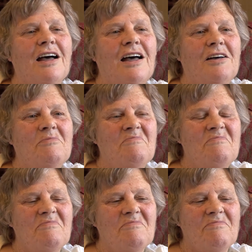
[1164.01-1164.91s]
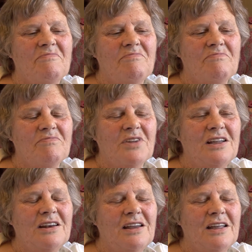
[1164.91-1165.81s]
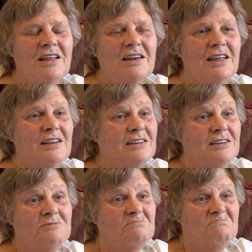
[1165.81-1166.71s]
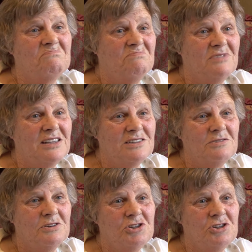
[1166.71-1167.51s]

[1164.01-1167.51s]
And I connected these